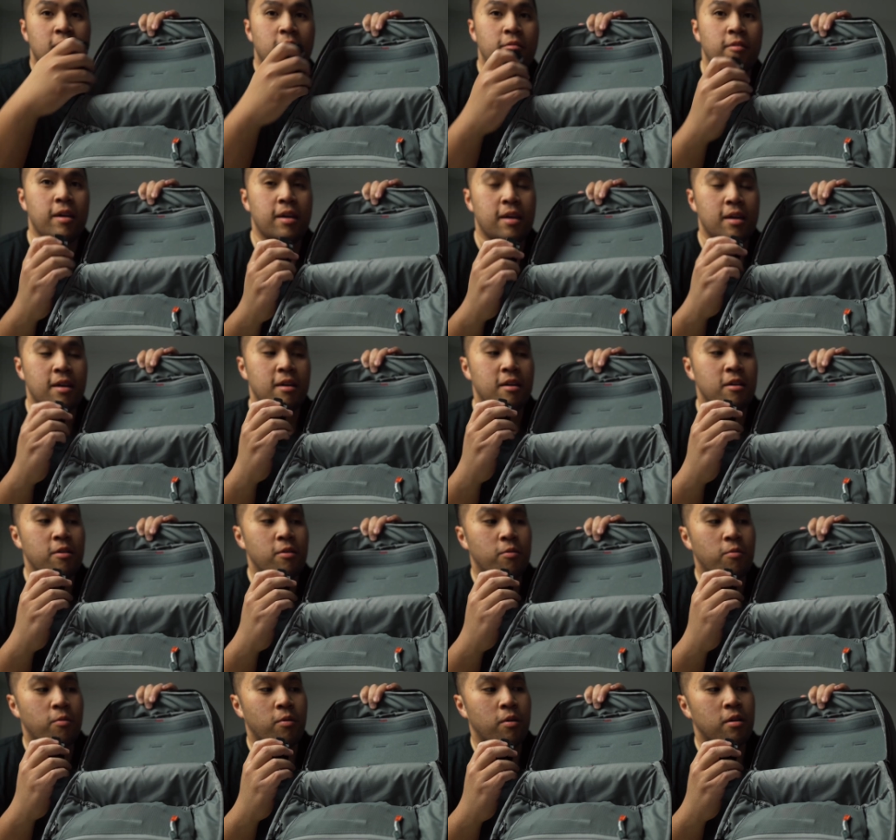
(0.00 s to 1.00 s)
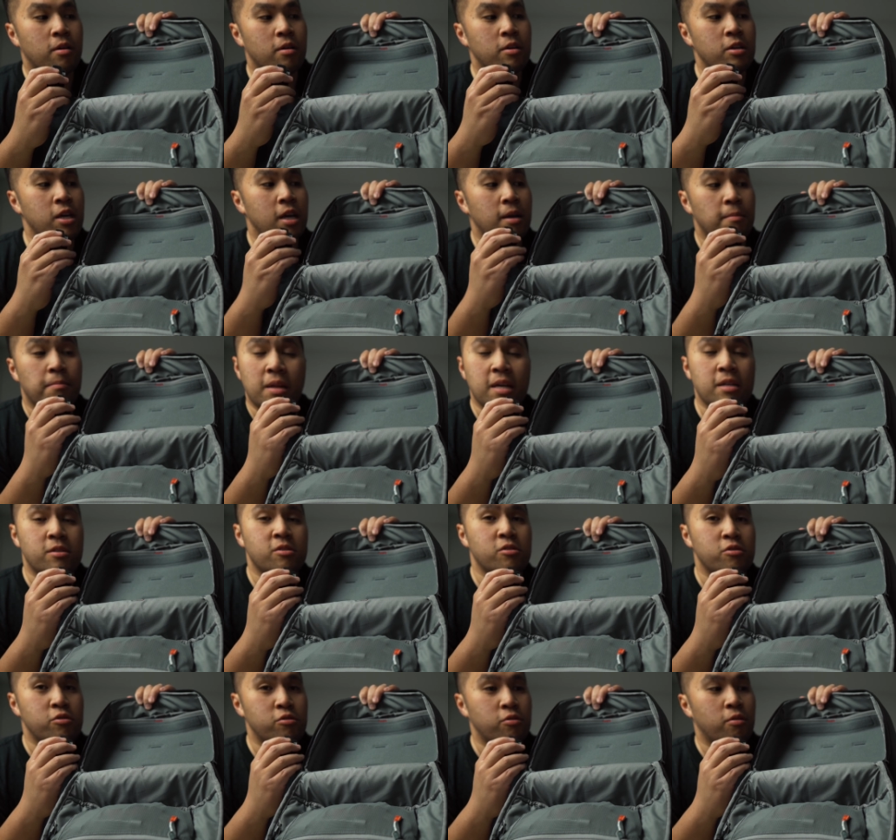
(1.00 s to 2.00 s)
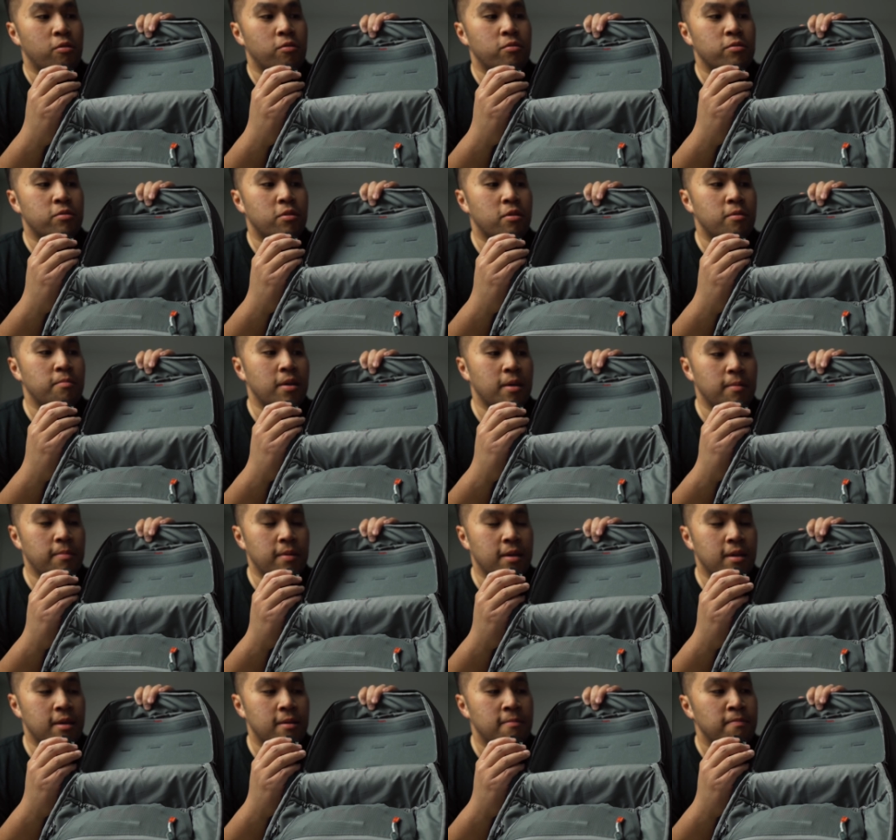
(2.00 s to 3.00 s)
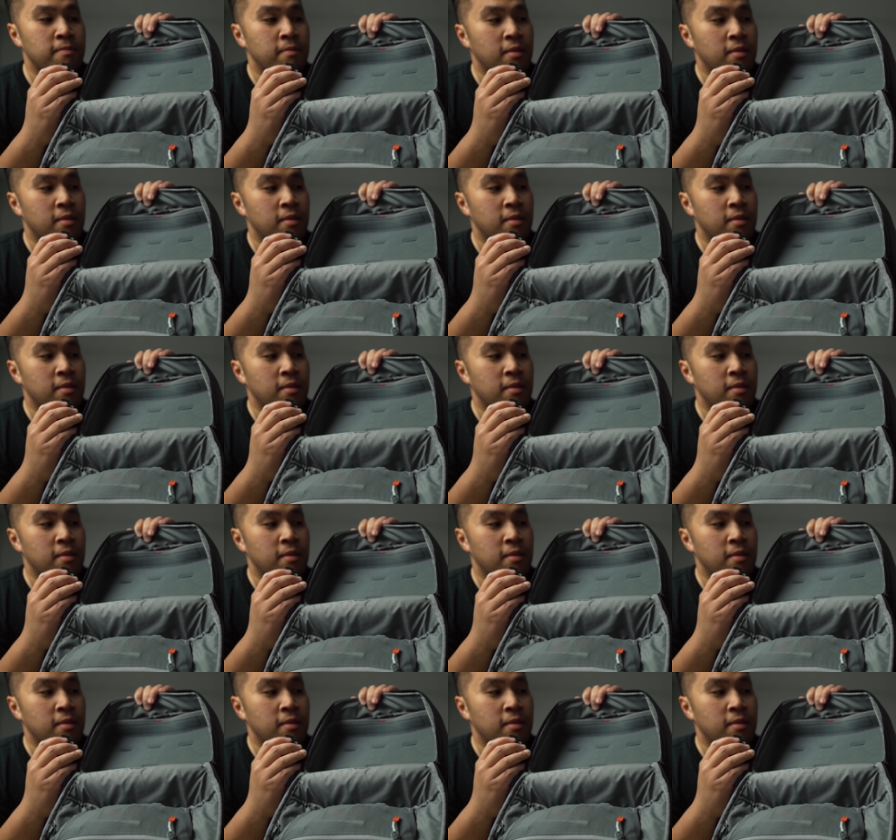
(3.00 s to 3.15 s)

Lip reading: right here where you can place your drone, or maybe